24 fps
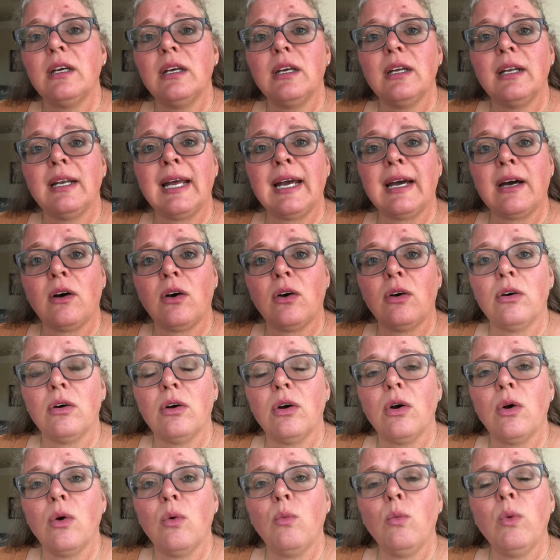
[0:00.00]
Now,
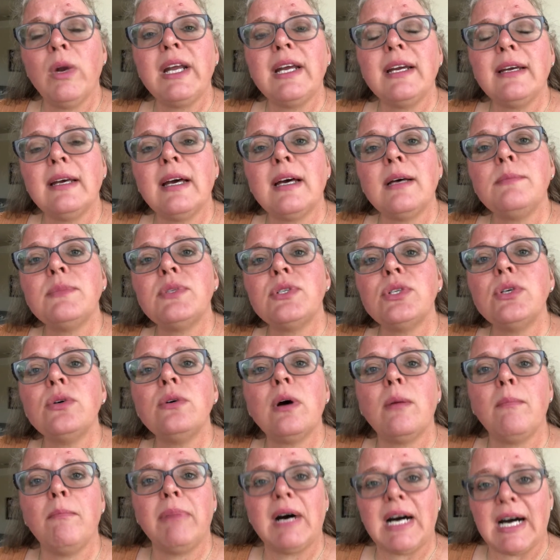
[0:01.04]
when it comes to
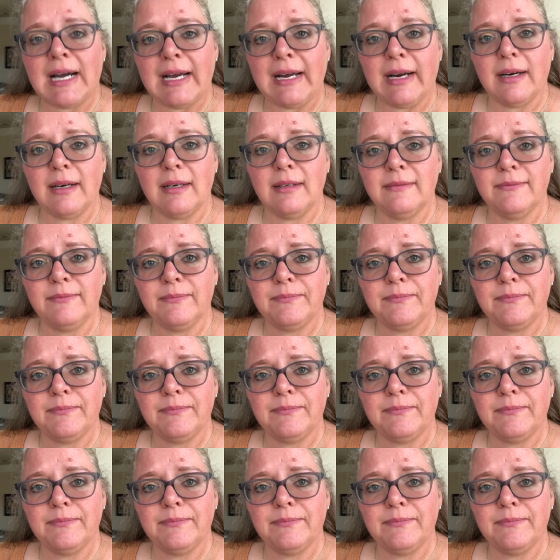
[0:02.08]
a buyer,